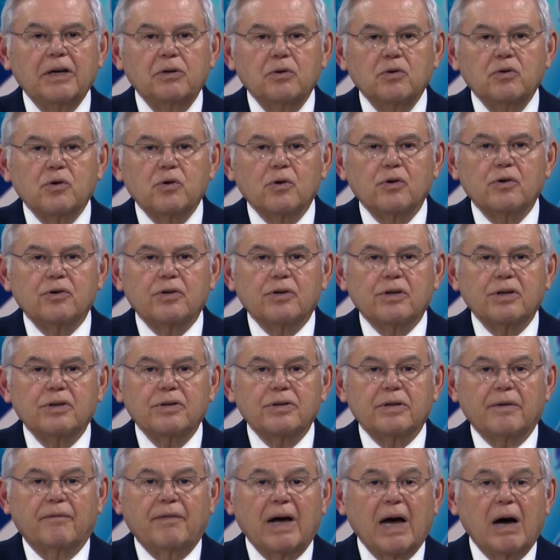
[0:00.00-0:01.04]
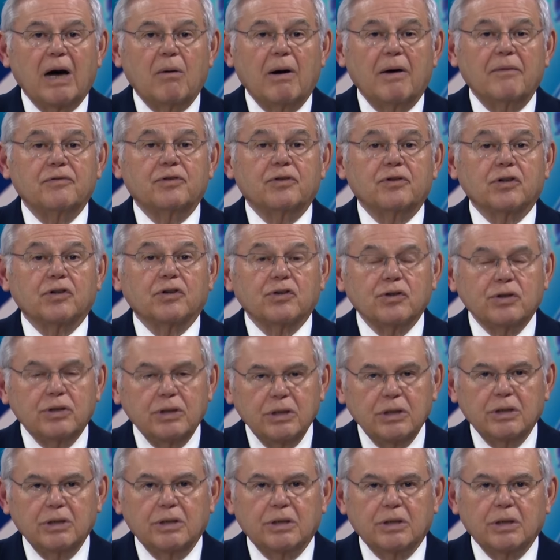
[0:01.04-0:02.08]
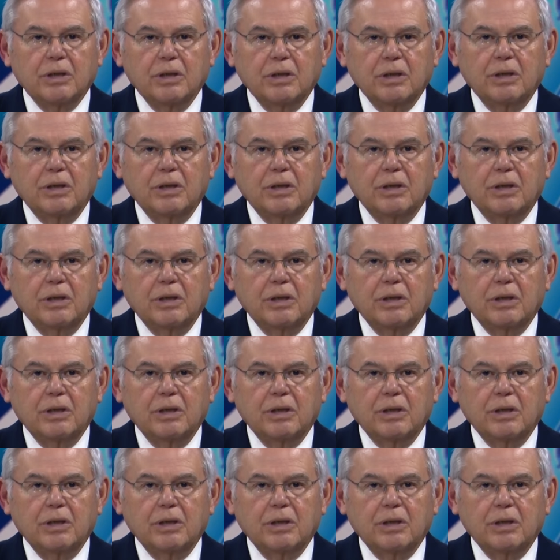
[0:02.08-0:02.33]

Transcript: New Jerseyans of how I've succeeded